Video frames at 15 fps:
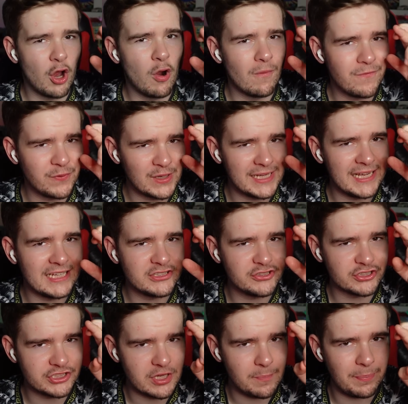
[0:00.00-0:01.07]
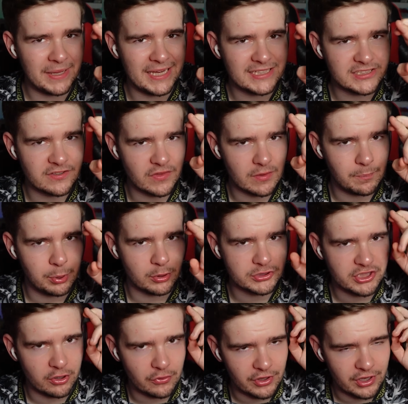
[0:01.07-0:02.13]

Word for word: hopefully he's just a piece of the puzzle